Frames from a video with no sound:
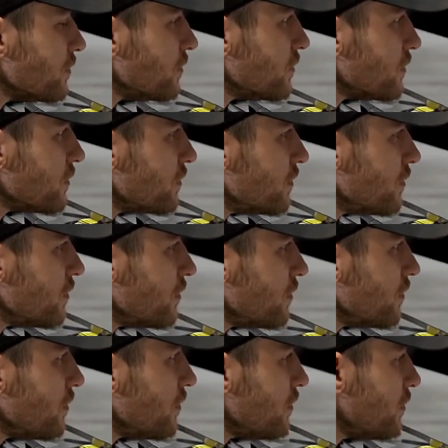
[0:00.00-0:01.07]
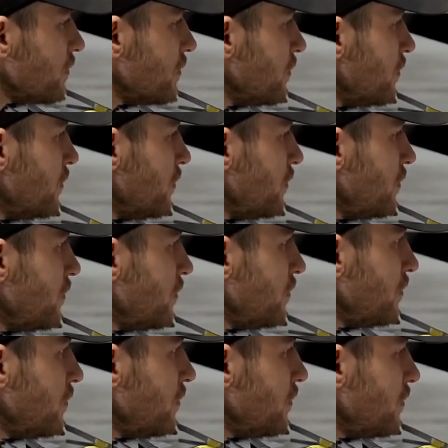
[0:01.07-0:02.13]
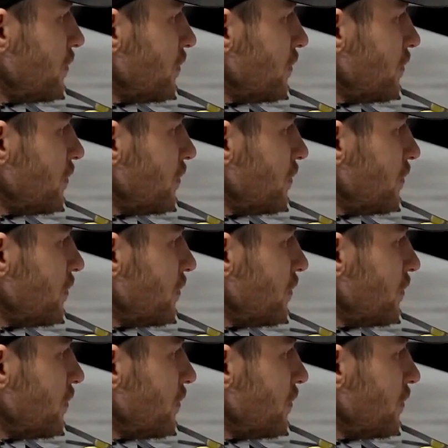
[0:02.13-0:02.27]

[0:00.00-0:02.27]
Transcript: And take this and this